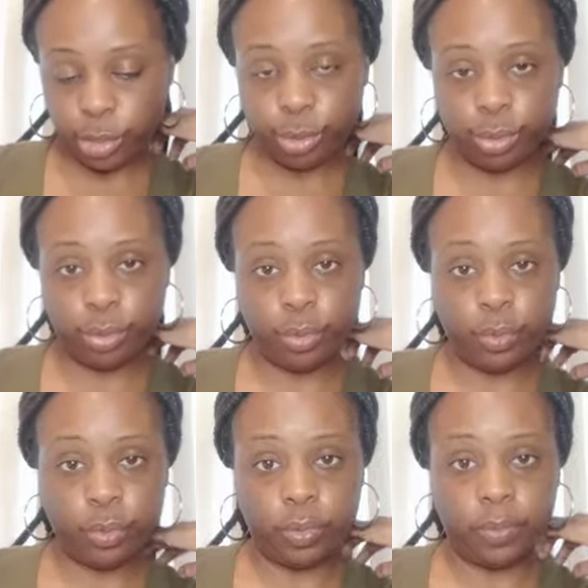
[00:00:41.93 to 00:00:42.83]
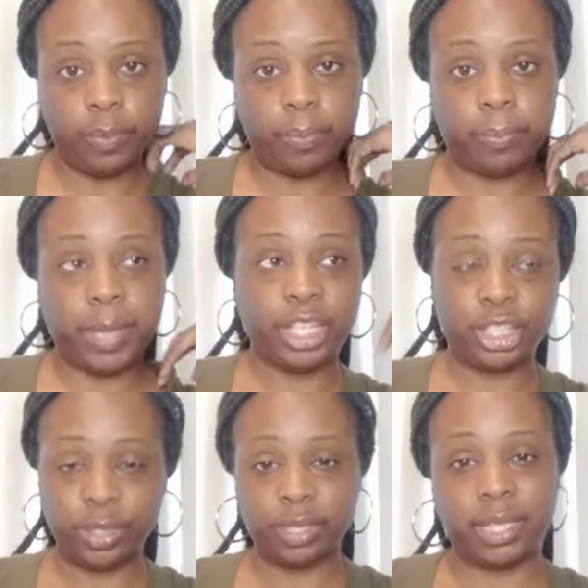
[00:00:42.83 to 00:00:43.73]
to make
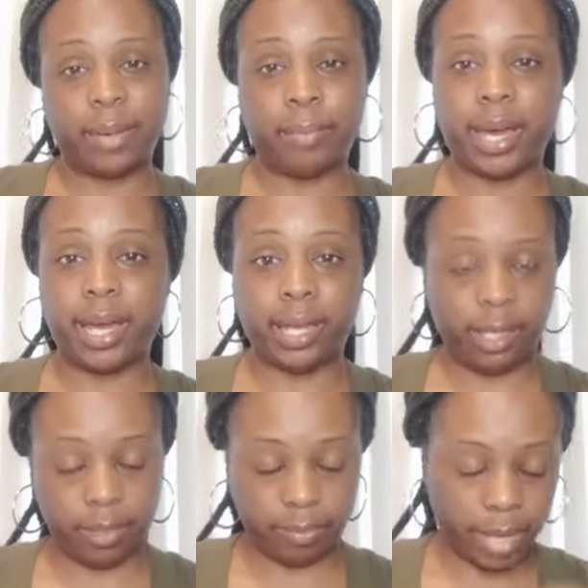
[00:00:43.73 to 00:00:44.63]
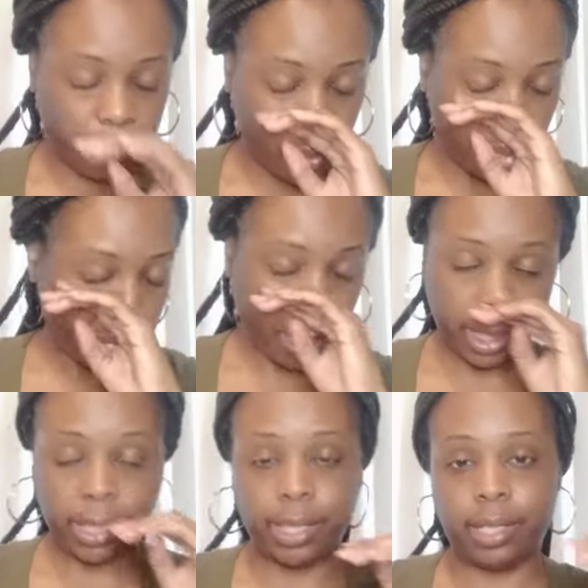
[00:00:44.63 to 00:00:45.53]
sure that my paperwork
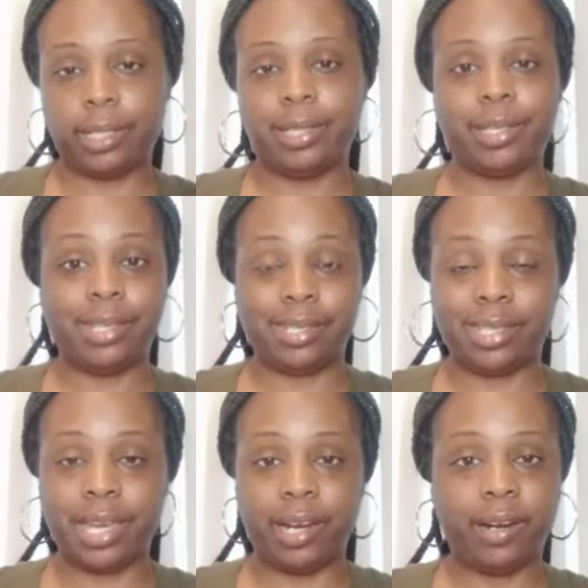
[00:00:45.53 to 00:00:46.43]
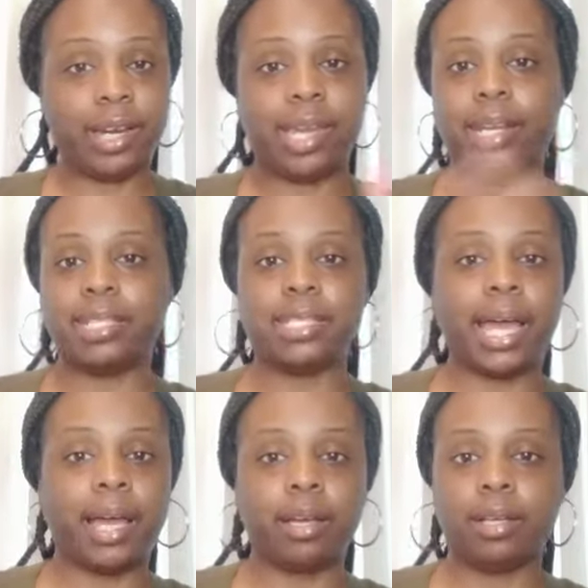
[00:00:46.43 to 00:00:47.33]
is there and it's
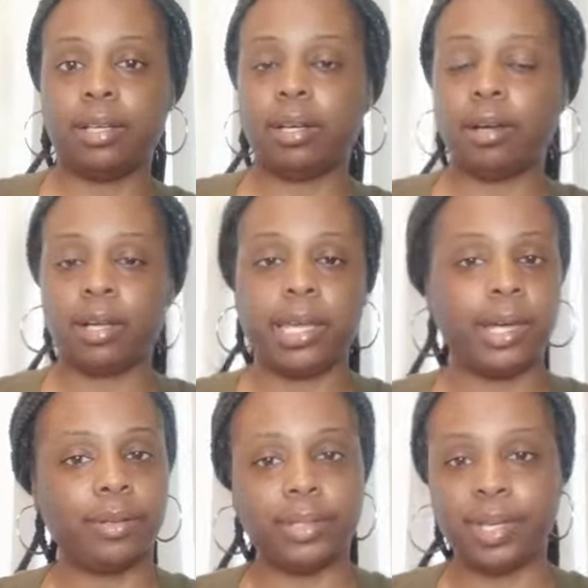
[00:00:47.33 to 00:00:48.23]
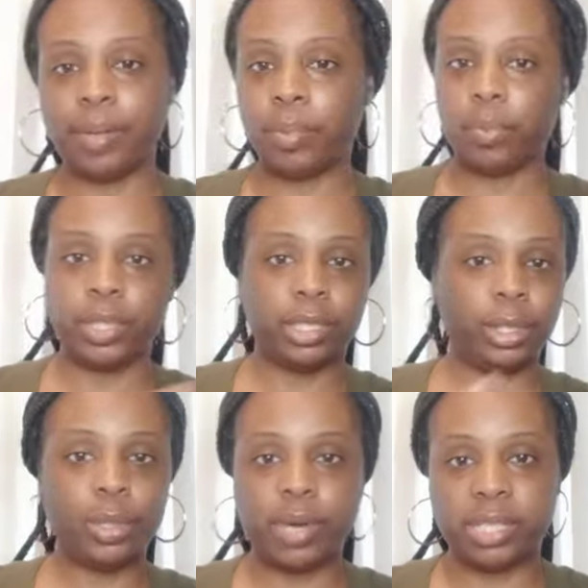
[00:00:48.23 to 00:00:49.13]
not held up with
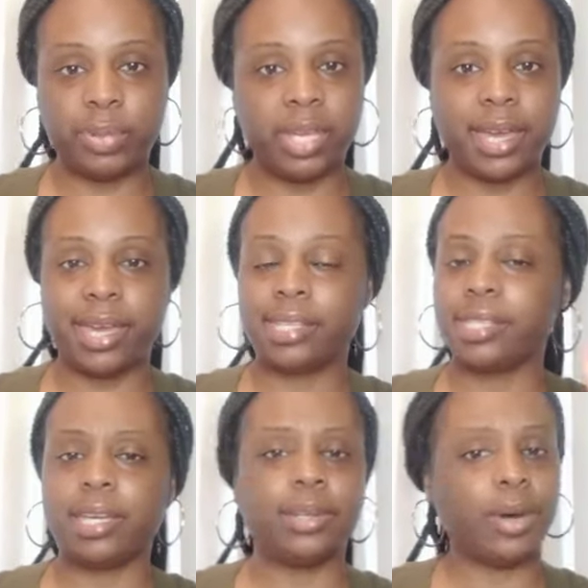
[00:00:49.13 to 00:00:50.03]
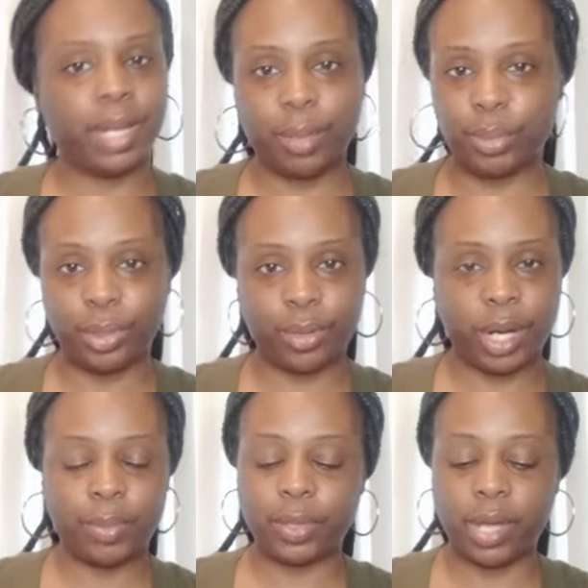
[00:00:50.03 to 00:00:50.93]
the USPS and all that bull
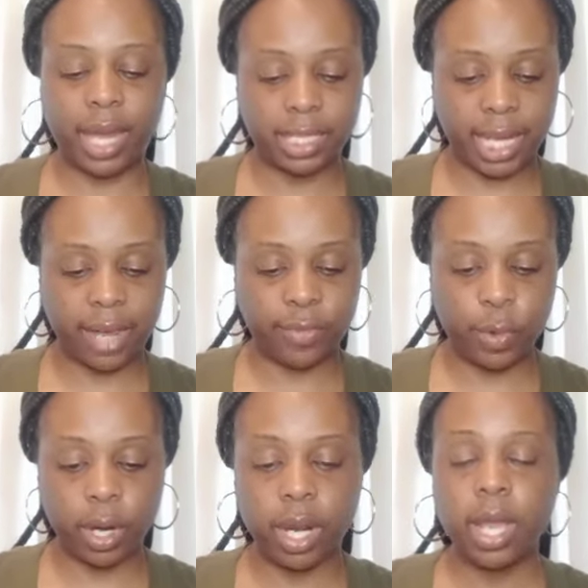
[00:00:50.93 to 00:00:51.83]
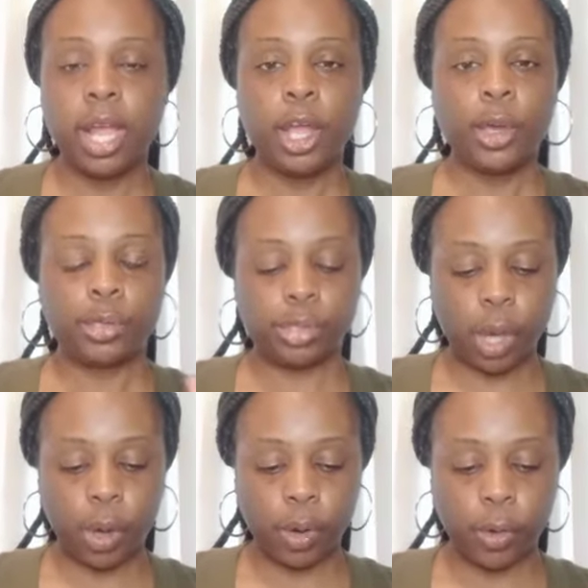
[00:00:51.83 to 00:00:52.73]
crap. Don't have time for it.
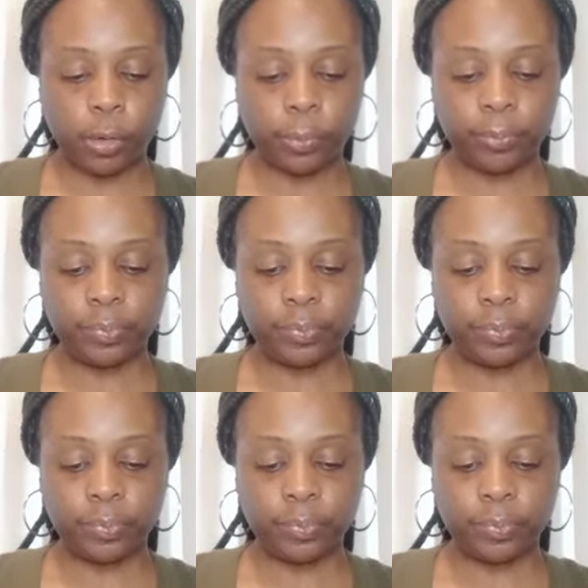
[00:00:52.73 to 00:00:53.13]
So